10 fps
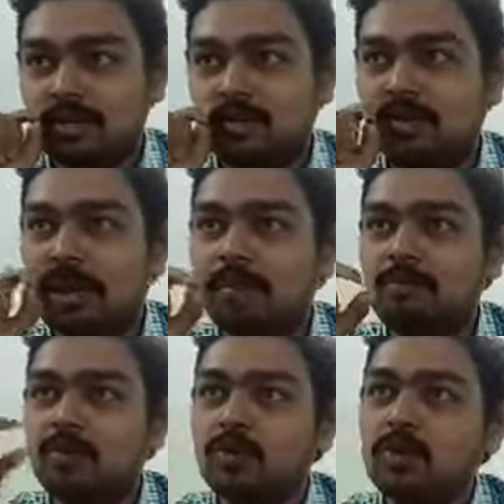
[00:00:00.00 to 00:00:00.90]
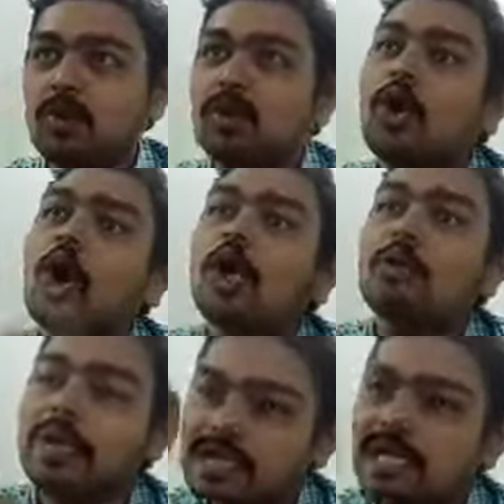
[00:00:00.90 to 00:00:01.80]
Okay,
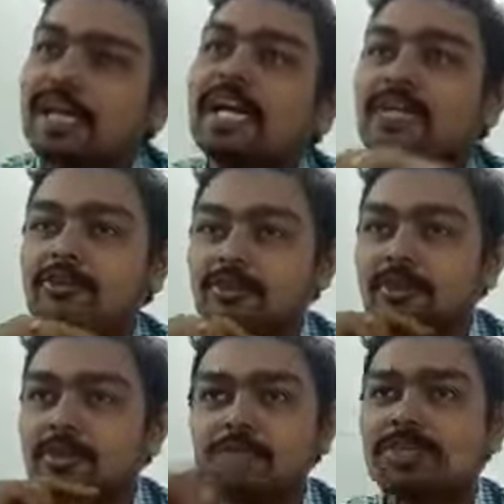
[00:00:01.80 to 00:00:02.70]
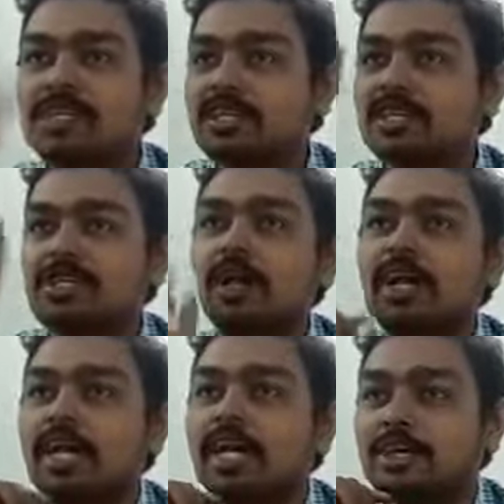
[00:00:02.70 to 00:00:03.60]
concubine is a relative, mistress is not
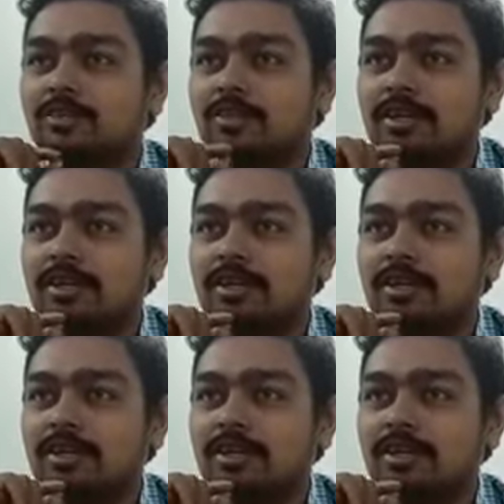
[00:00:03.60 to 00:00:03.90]
a relative.